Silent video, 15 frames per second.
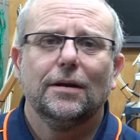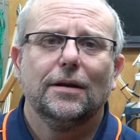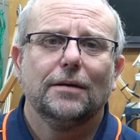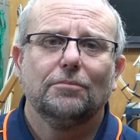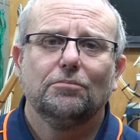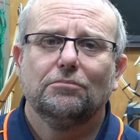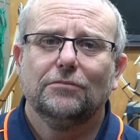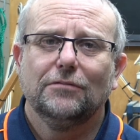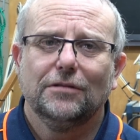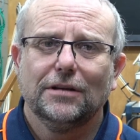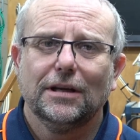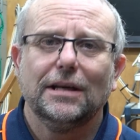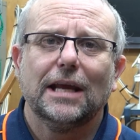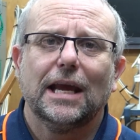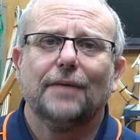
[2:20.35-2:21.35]
that
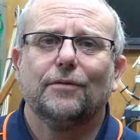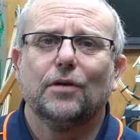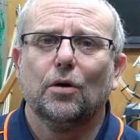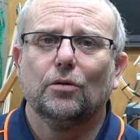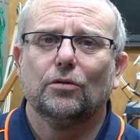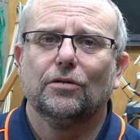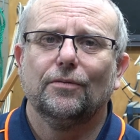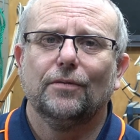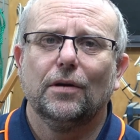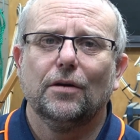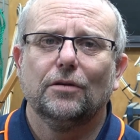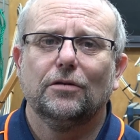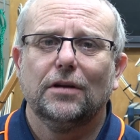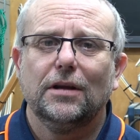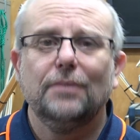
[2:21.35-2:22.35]
did have constant
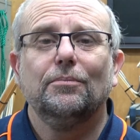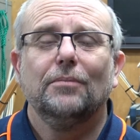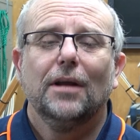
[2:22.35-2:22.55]
velocity,